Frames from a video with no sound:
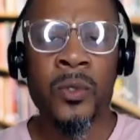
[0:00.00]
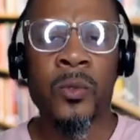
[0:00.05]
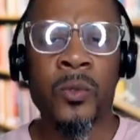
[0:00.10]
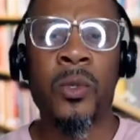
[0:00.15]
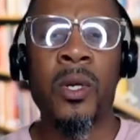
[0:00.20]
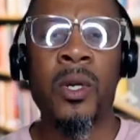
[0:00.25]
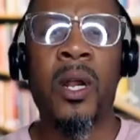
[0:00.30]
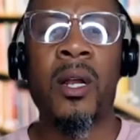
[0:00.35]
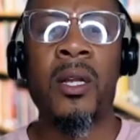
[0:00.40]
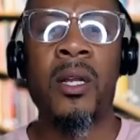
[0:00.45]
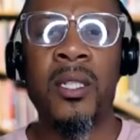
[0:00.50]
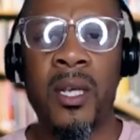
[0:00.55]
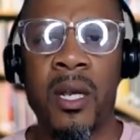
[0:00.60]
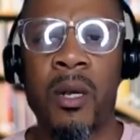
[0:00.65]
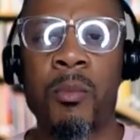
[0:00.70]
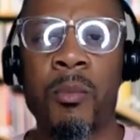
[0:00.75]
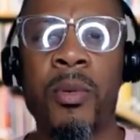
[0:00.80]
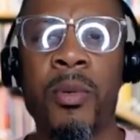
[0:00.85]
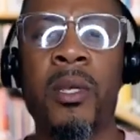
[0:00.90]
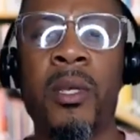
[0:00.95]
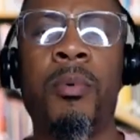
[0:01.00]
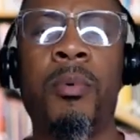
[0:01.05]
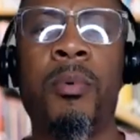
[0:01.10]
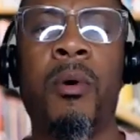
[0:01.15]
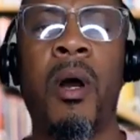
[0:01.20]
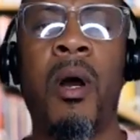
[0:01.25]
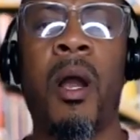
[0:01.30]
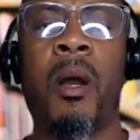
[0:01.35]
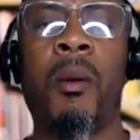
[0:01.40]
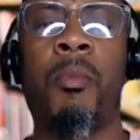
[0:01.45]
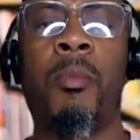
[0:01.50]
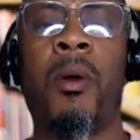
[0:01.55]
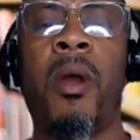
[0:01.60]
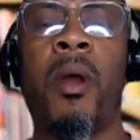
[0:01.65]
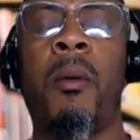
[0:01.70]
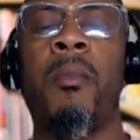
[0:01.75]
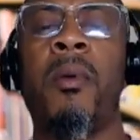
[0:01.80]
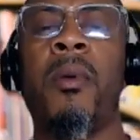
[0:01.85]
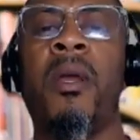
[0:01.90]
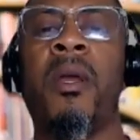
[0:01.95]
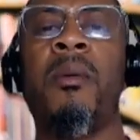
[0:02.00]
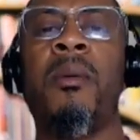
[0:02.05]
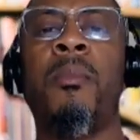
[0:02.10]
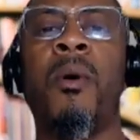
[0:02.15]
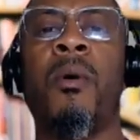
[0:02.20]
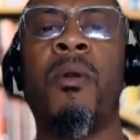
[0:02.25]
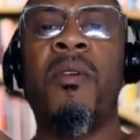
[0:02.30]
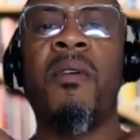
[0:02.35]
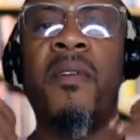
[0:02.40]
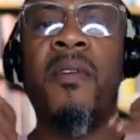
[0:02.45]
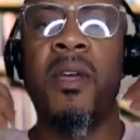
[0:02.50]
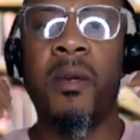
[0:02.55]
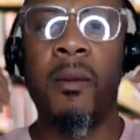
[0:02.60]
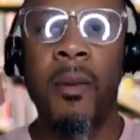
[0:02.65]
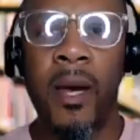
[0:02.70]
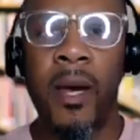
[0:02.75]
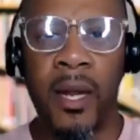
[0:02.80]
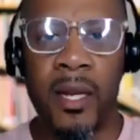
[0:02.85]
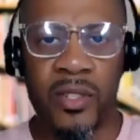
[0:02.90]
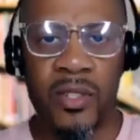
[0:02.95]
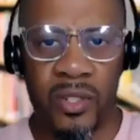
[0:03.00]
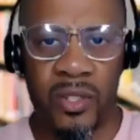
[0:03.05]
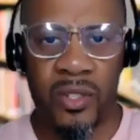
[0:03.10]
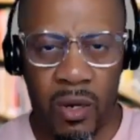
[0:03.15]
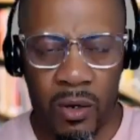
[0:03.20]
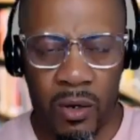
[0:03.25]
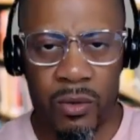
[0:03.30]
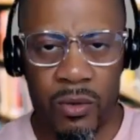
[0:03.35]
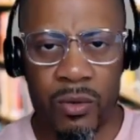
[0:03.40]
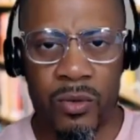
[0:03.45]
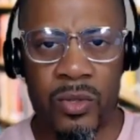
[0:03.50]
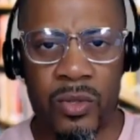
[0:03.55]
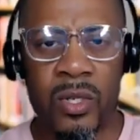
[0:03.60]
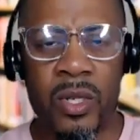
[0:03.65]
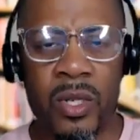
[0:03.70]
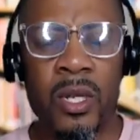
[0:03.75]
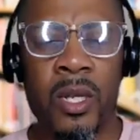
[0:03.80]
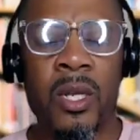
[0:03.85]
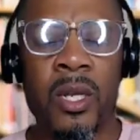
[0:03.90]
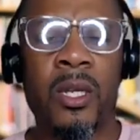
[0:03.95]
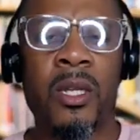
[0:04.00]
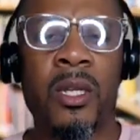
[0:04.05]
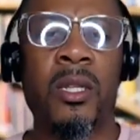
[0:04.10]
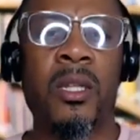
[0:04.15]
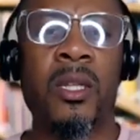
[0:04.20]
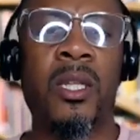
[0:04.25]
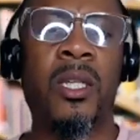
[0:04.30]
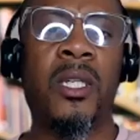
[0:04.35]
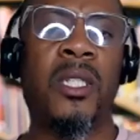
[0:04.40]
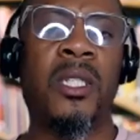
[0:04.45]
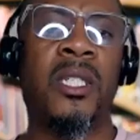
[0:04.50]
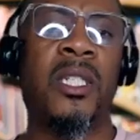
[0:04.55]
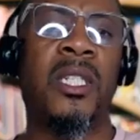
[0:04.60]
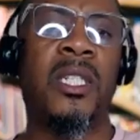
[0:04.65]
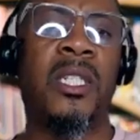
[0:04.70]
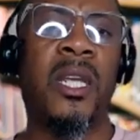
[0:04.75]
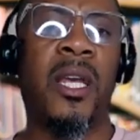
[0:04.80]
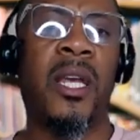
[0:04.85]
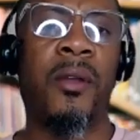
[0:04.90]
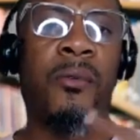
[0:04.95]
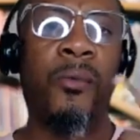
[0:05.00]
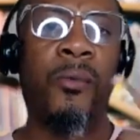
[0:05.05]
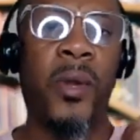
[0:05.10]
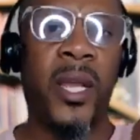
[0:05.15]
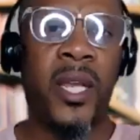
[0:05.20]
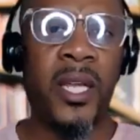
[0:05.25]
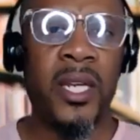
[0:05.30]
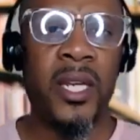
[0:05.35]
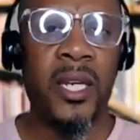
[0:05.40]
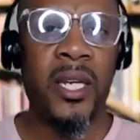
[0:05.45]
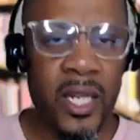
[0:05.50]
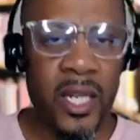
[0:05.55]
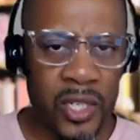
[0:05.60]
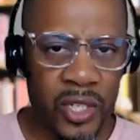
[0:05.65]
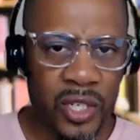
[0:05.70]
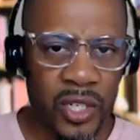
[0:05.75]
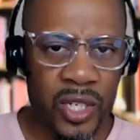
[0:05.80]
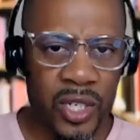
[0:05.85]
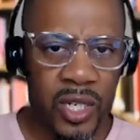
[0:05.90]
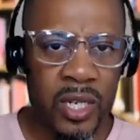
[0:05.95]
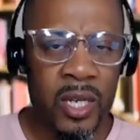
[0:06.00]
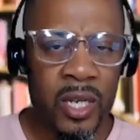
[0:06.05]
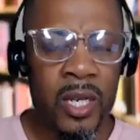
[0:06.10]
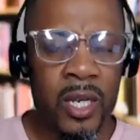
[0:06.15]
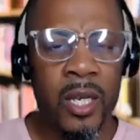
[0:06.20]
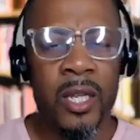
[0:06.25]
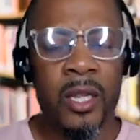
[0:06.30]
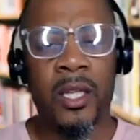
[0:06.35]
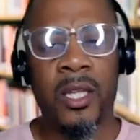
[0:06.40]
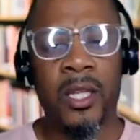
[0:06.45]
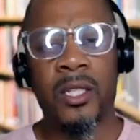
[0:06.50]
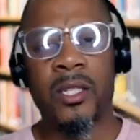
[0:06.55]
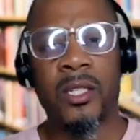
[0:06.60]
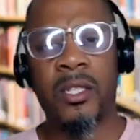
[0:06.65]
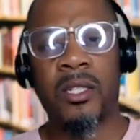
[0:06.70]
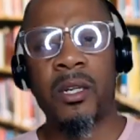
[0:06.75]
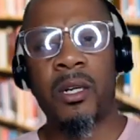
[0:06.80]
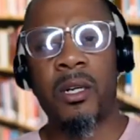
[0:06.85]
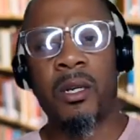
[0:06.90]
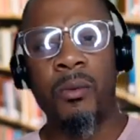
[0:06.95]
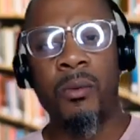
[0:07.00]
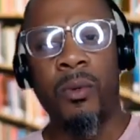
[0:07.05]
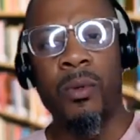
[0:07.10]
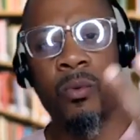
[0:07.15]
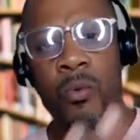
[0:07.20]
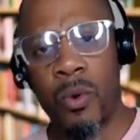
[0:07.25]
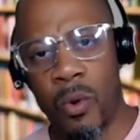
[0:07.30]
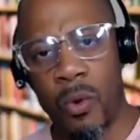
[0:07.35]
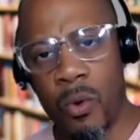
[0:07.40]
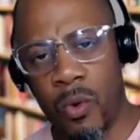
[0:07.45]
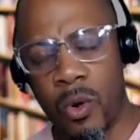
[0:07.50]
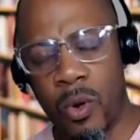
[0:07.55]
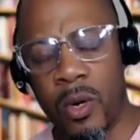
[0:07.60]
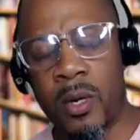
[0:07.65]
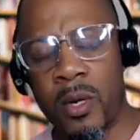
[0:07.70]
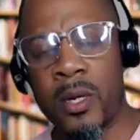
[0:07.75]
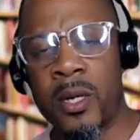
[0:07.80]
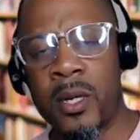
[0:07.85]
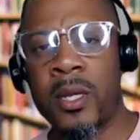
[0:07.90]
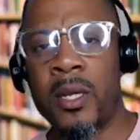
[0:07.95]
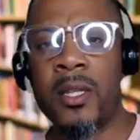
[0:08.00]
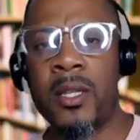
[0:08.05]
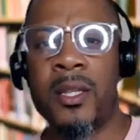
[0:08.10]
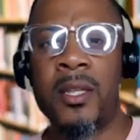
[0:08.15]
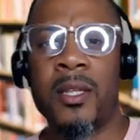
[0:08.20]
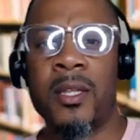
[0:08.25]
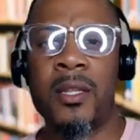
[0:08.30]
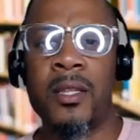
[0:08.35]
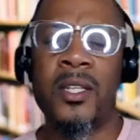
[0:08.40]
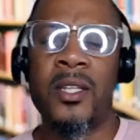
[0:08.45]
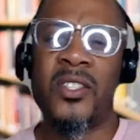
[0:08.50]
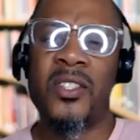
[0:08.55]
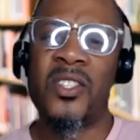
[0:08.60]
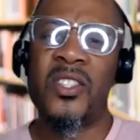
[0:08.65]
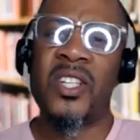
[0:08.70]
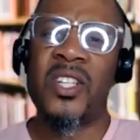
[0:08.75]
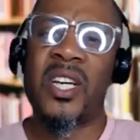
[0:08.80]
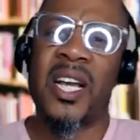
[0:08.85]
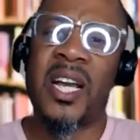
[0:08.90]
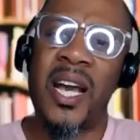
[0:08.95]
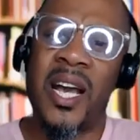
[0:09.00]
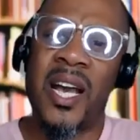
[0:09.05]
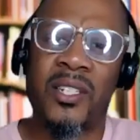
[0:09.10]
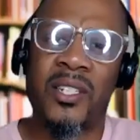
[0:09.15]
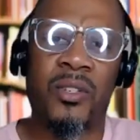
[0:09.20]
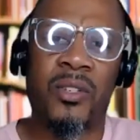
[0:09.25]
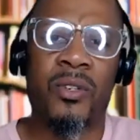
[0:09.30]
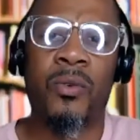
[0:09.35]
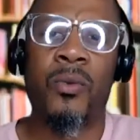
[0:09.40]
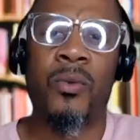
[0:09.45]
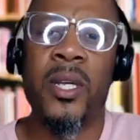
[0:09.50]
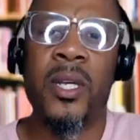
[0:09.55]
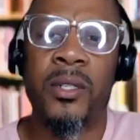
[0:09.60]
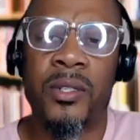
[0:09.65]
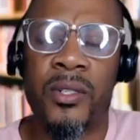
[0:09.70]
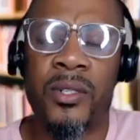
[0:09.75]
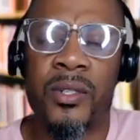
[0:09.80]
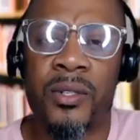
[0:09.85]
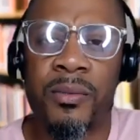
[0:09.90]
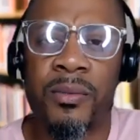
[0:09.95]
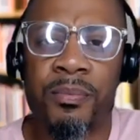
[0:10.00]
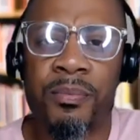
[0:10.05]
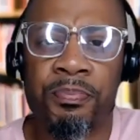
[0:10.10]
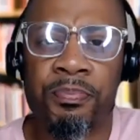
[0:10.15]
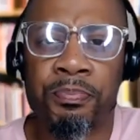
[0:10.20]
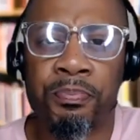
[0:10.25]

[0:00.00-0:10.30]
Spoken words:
When our young people are primarily motivated by externals, this is a recognition, this is a reward, this is a consequence.